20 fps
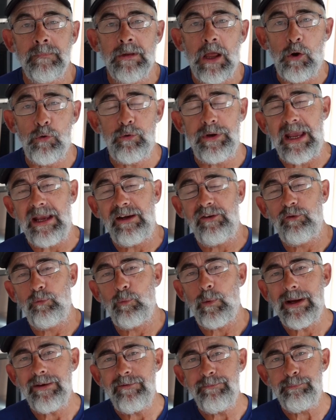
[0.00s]
Okay,
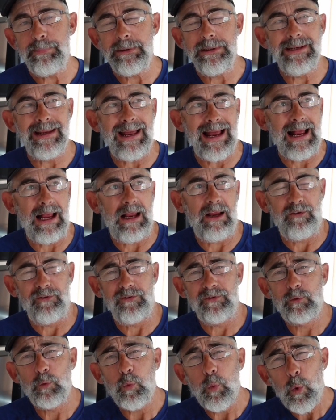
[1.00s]
so I've been
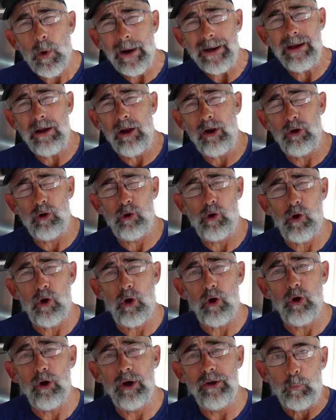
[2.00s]
asked quite a
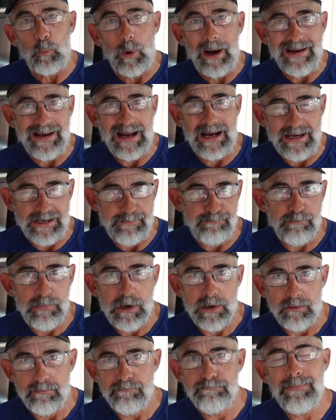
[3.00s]
lot why I'm
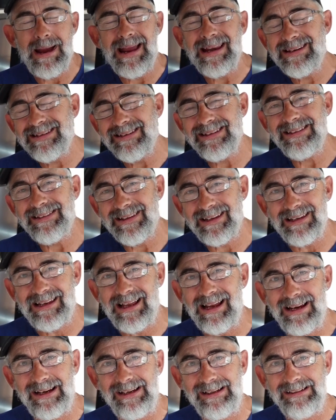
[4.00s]
mending the
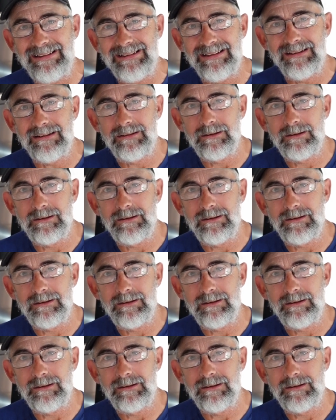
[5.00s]
line